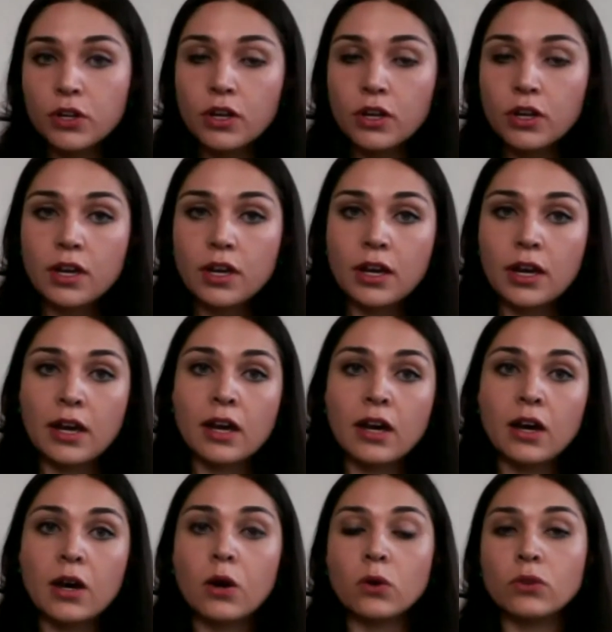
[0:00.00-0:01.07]

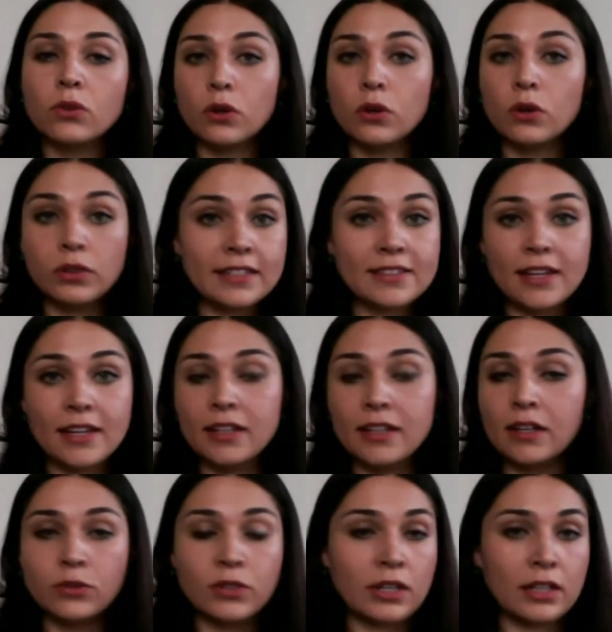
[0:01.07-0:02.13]
on LinkedIn,
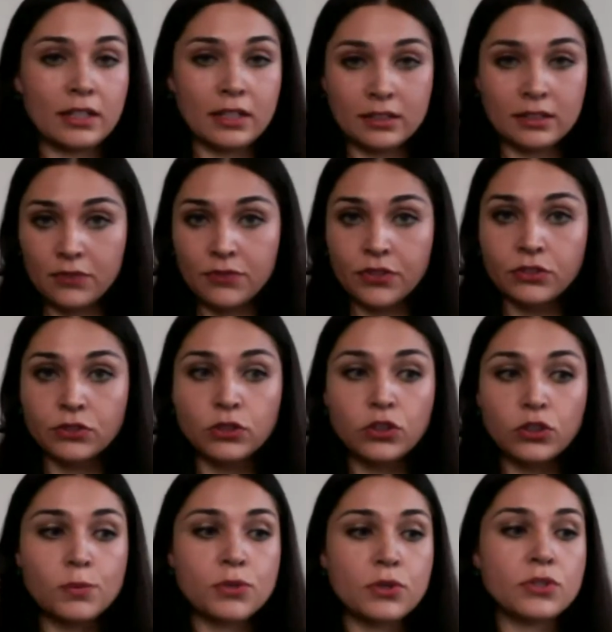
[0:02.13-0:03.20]
at different
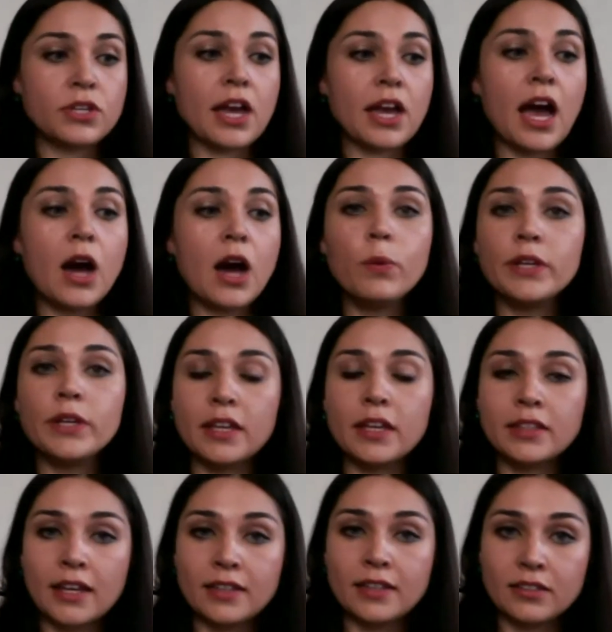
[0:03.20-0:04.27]
groups to see how we can
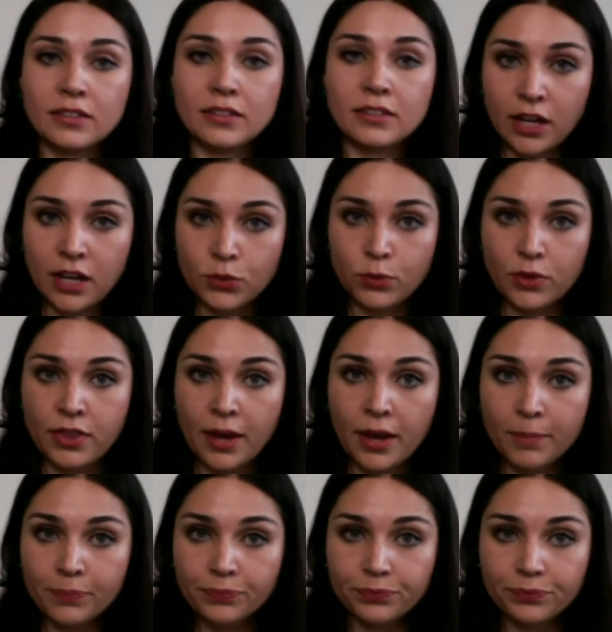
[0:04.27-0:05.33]
get in touch with
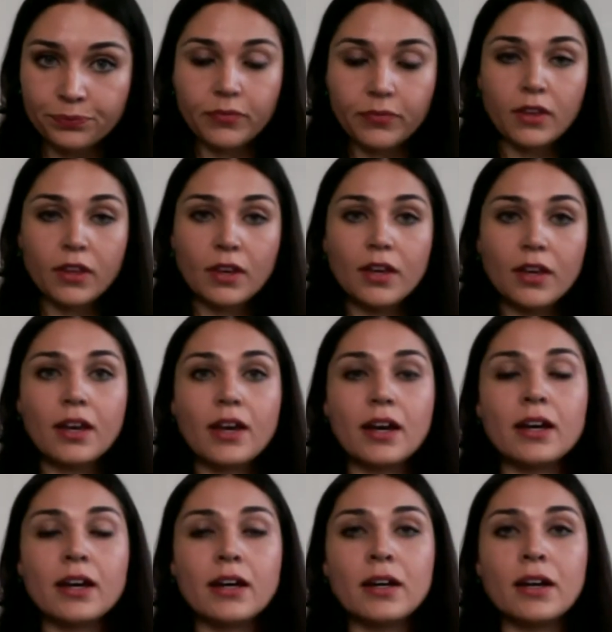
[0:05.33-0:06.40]
them.
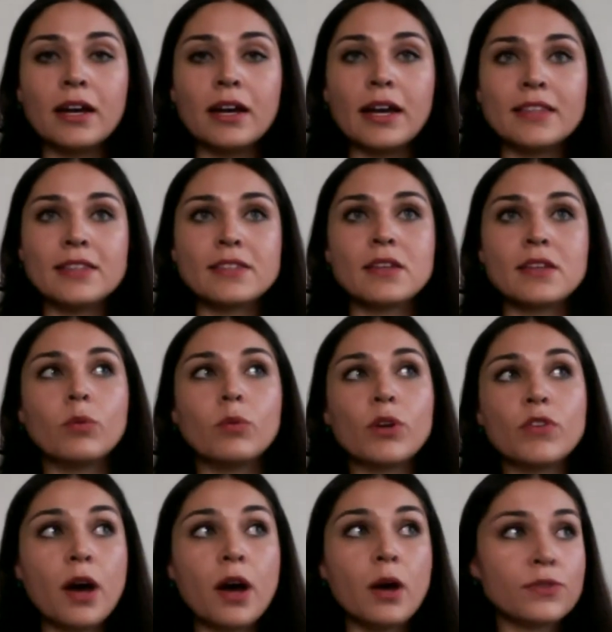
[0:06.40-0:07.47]
And we
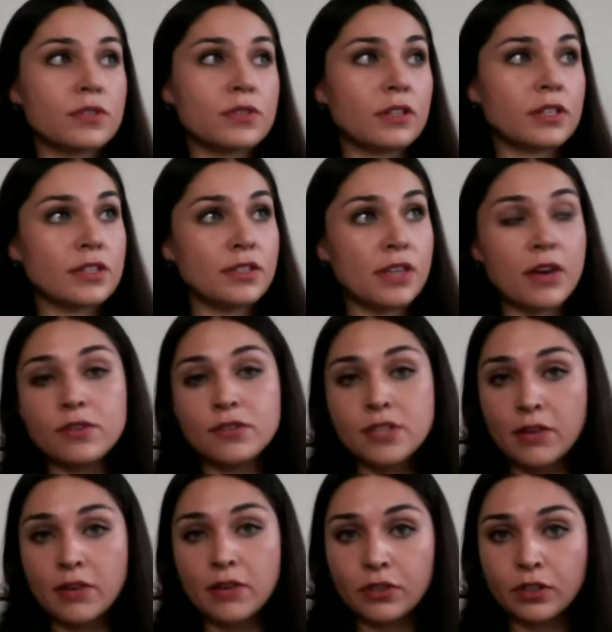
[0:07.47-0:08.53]
found
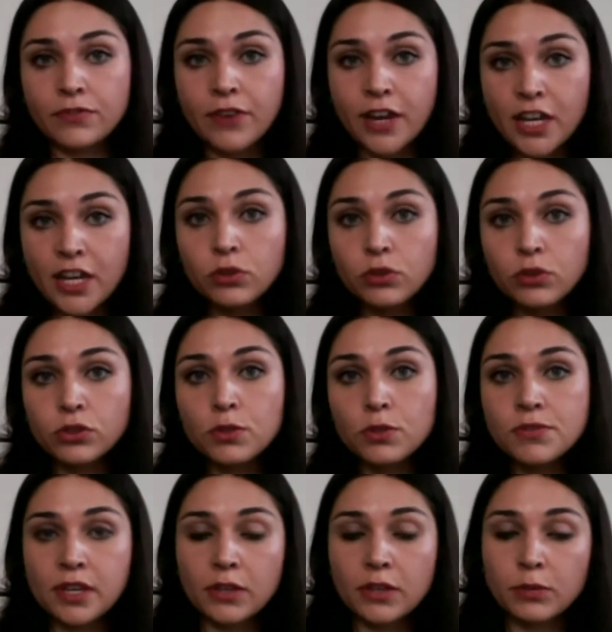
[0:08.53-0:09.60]
several Facebook groups
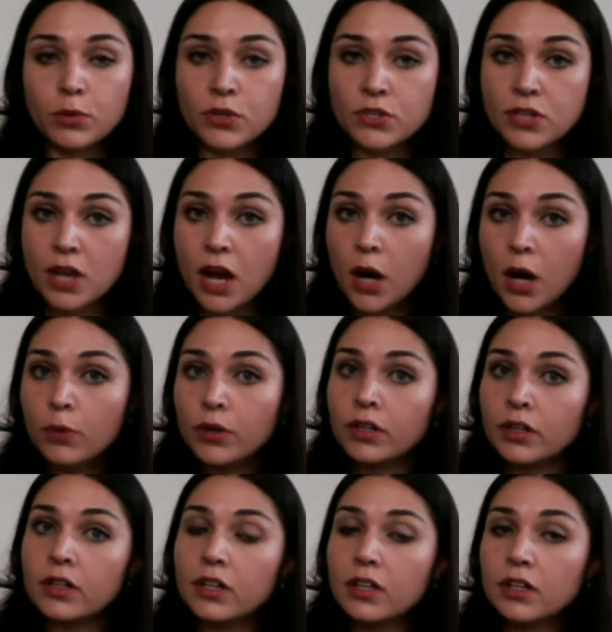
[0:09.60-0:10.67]
that was our
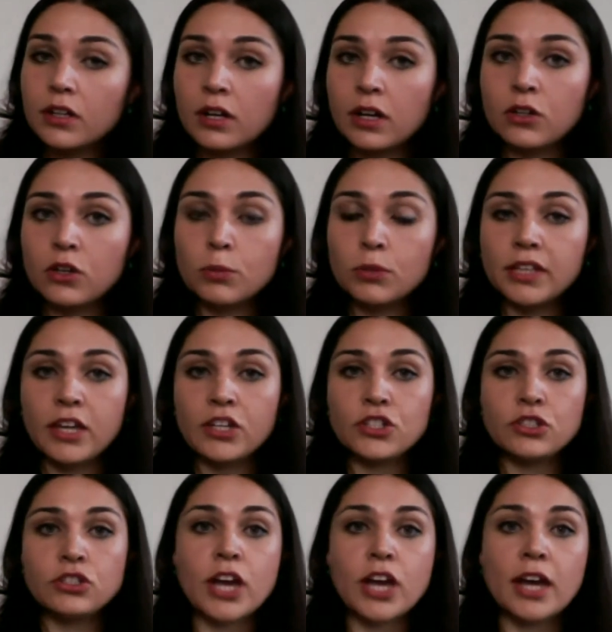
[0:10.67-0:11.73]

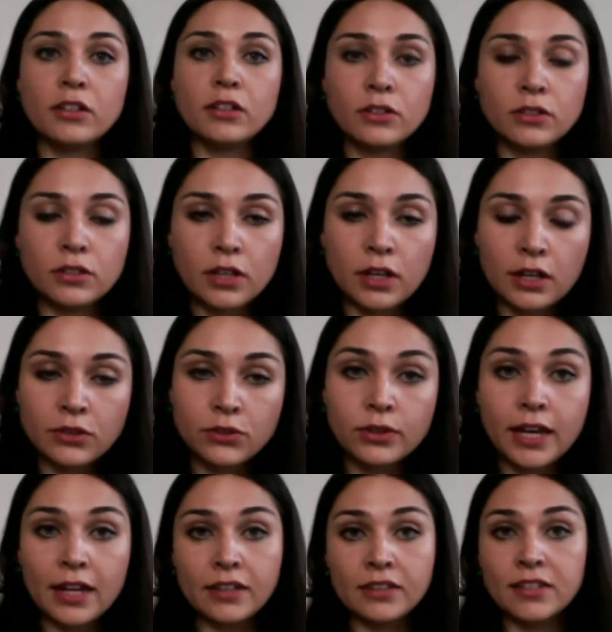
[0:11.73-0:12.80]
communication channel
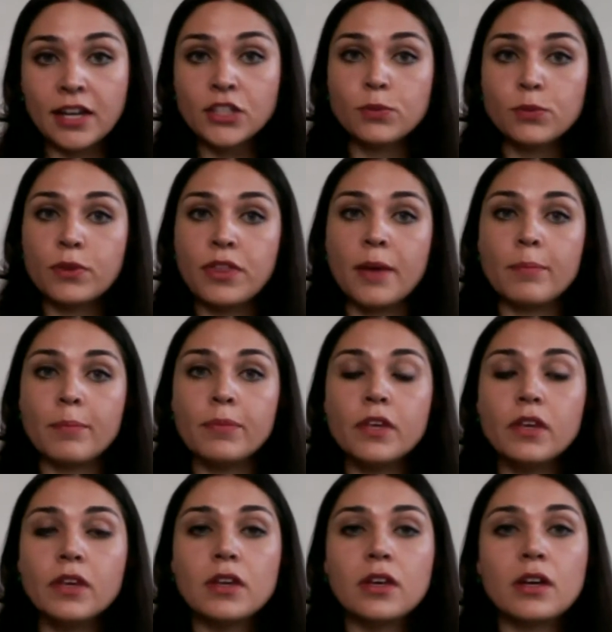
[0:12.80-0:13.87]
to get in touch with them.
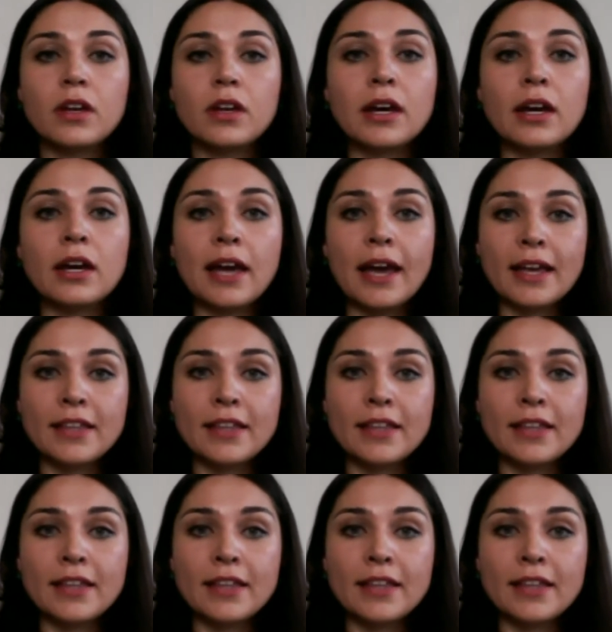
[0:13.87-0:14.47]
And